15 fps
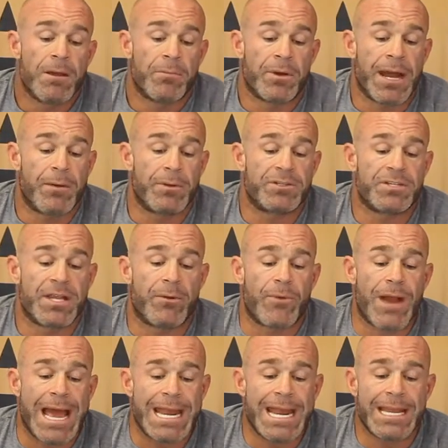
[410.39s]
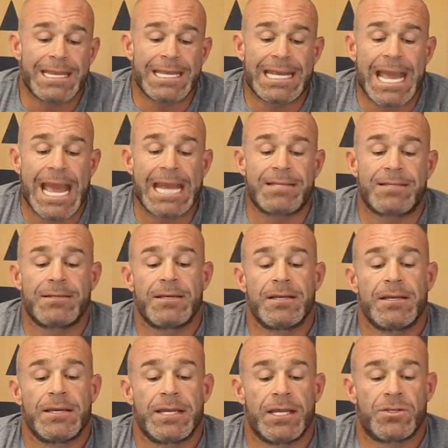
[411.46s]
But I would say right out of the gate,
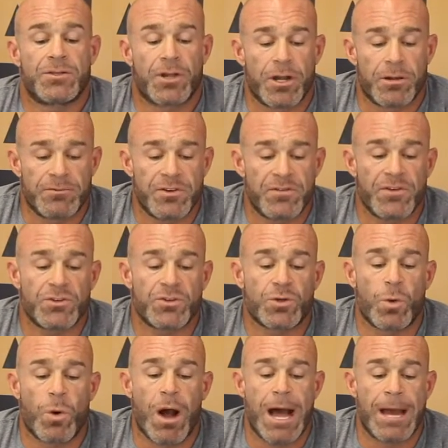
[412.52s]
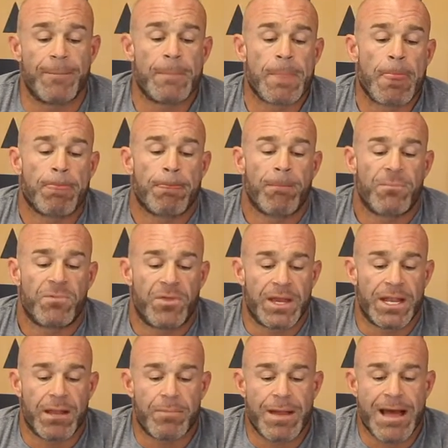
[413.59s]
in terms of your squat,
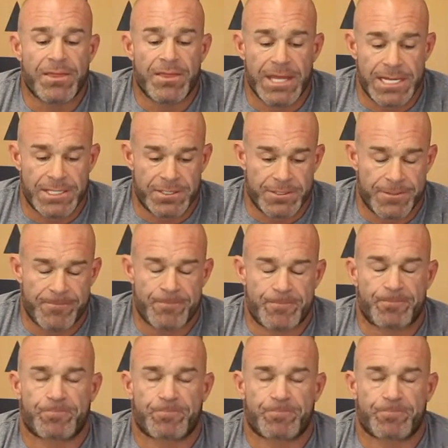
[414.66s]
think about this.